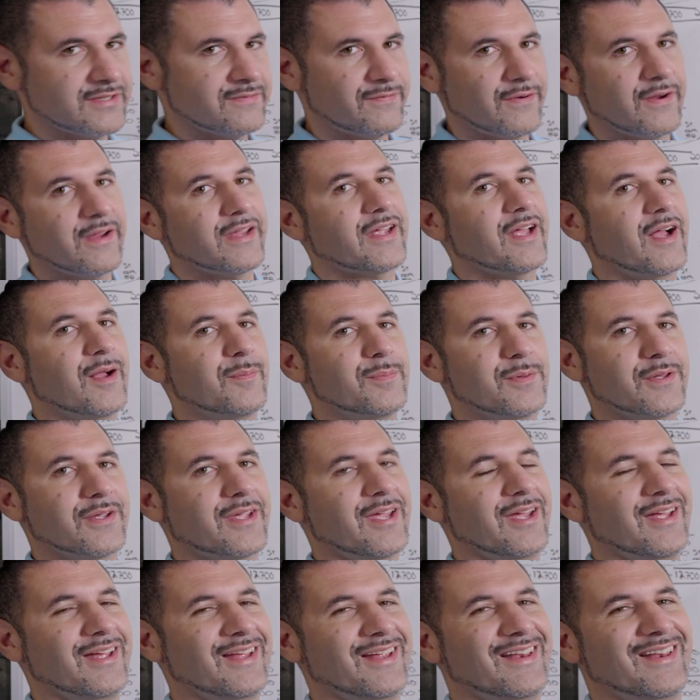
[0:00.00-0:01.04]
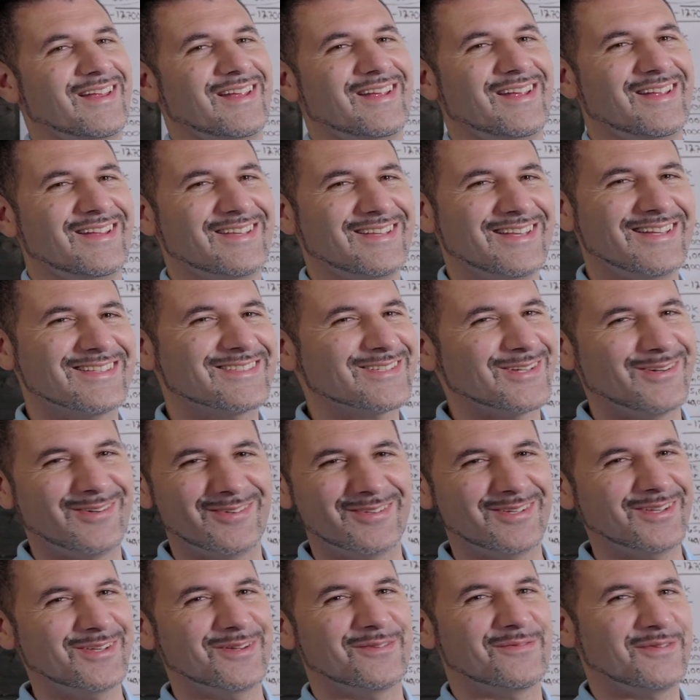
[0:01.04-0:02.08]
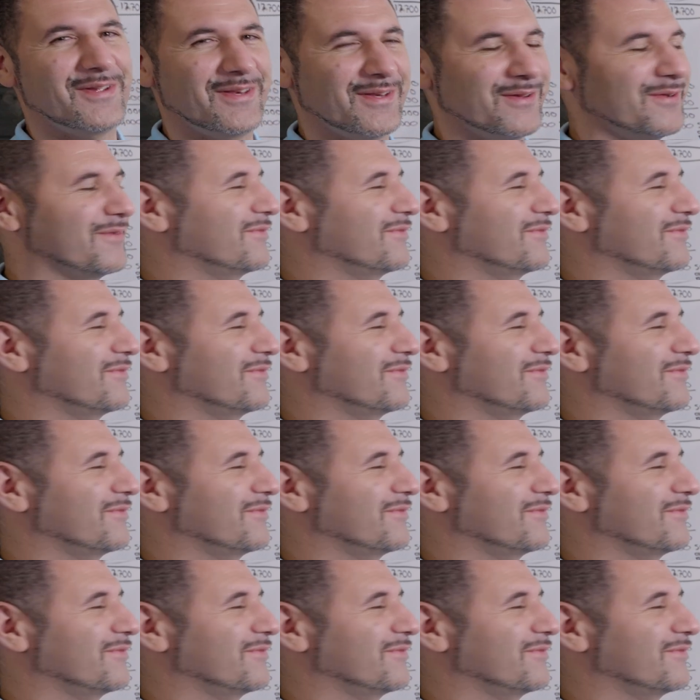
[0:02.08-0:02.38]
very complicated. That's a whole nother video.